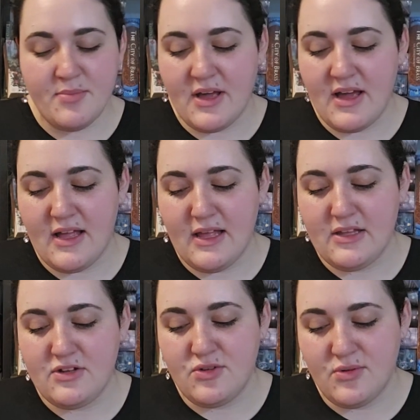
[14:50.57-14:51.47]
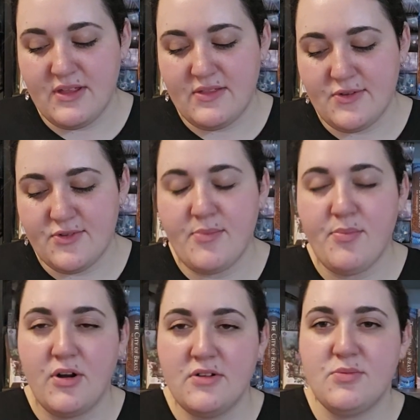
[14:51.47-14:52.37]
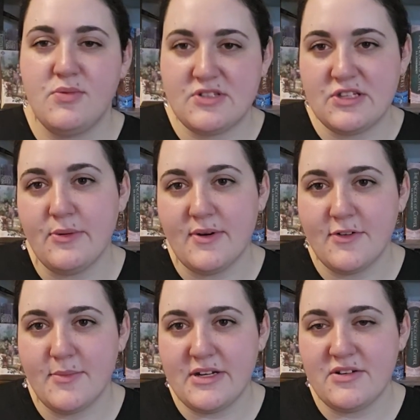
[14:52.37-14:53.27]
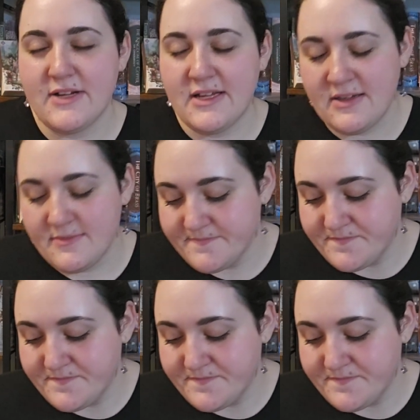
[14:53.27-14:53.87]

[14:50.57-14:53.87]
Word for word: but I do think those parts were slower for me to read.